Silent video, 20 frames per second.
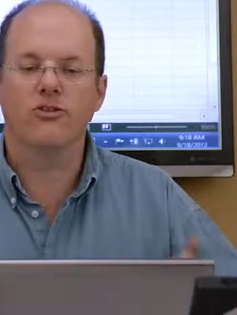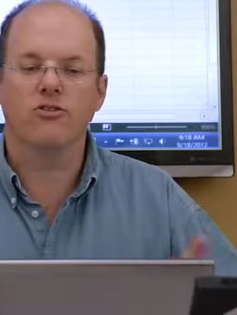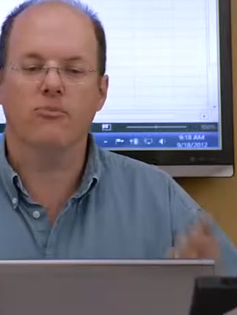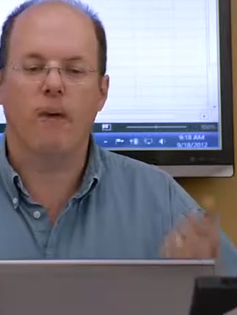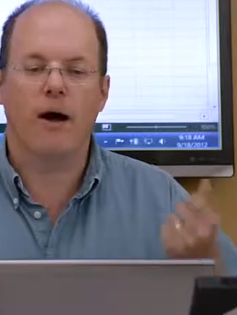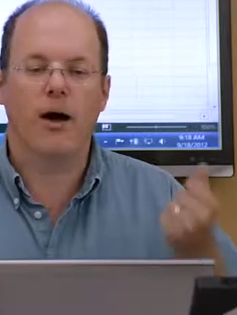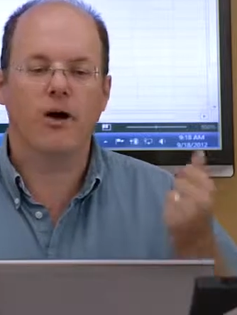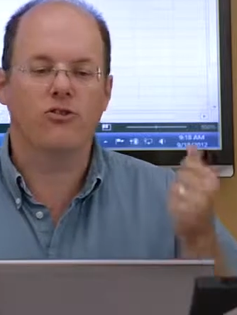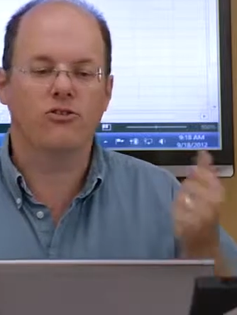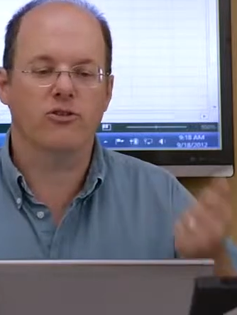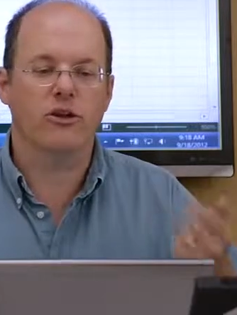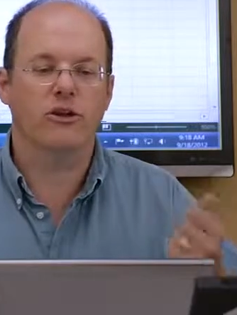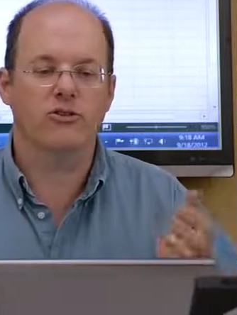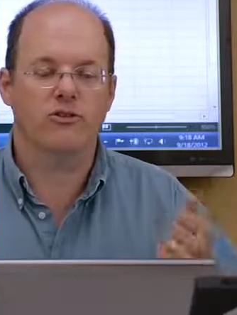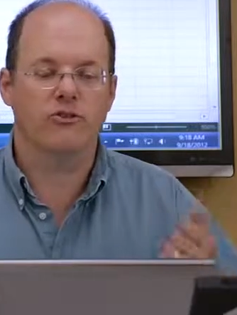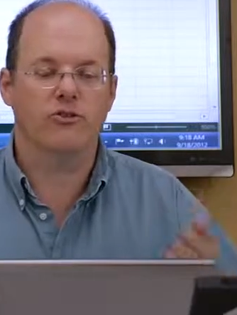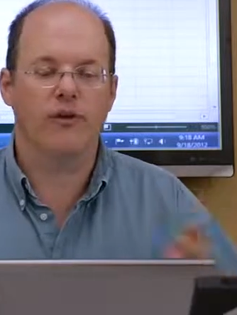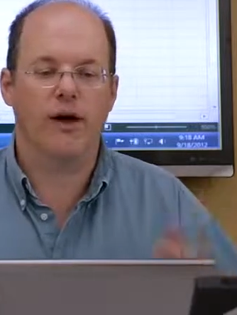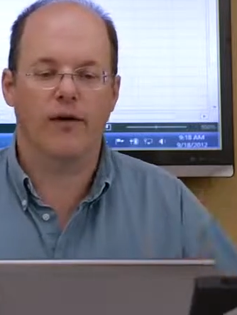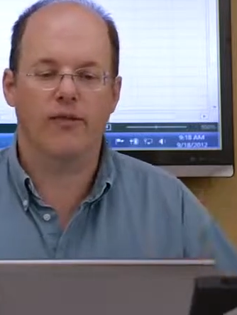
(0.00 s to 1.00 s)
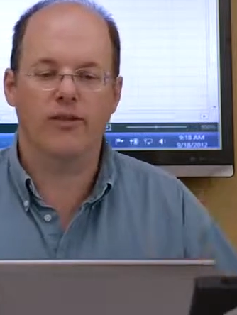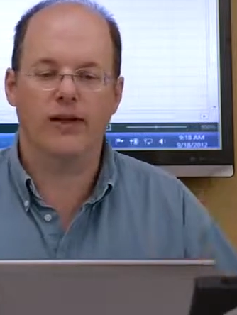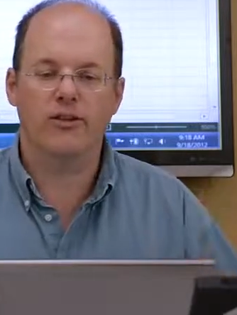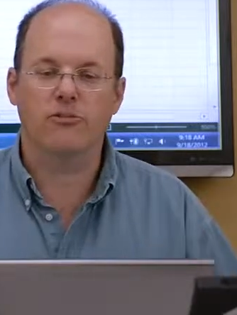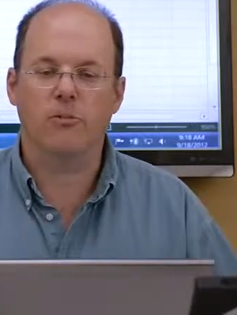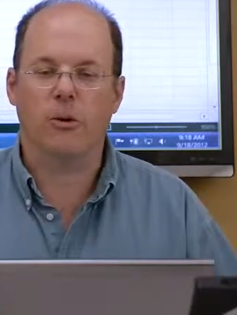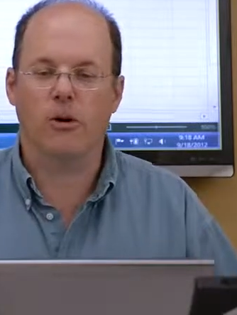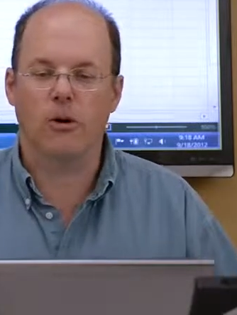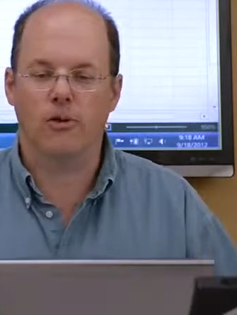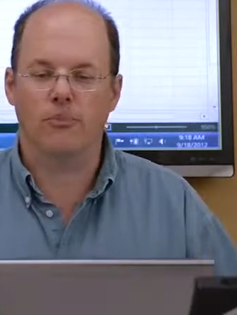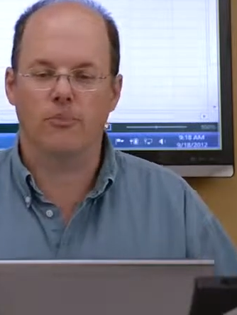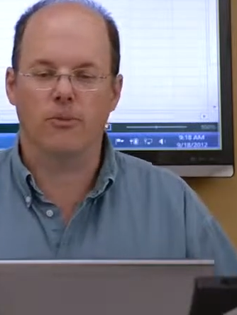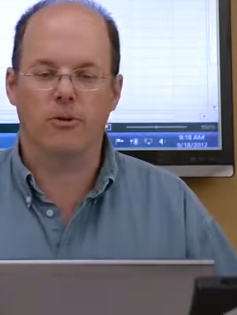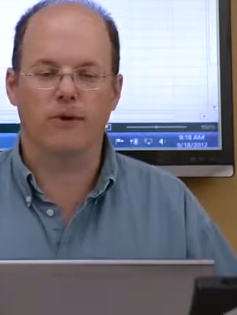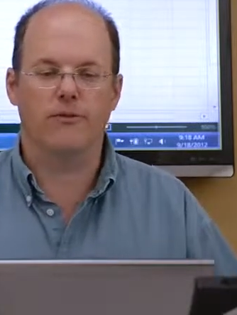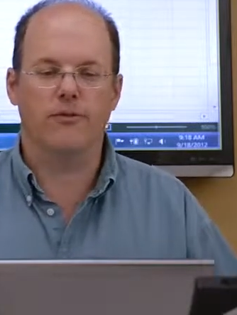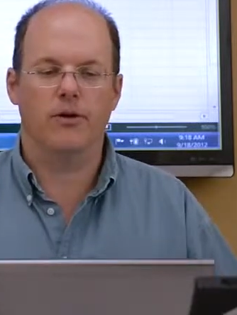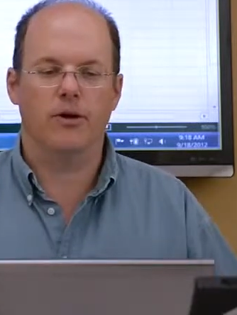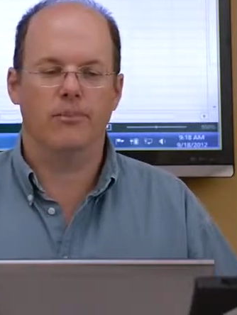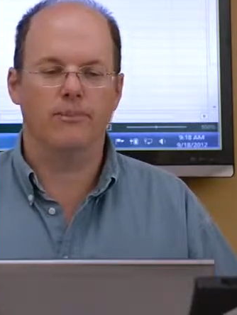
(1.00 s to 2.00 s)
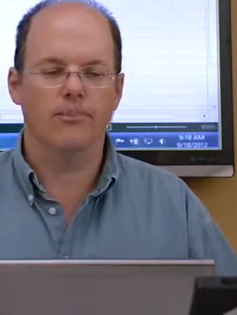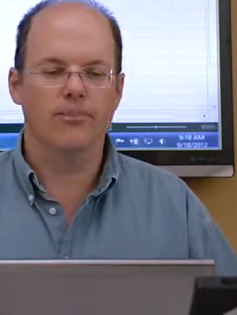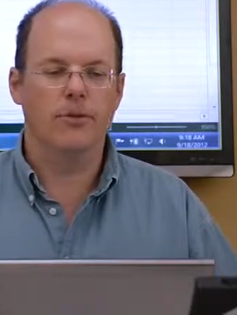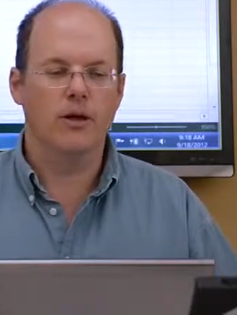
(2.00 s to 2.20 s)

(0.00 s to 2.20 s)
a smile, send a frown. That's part of the preview.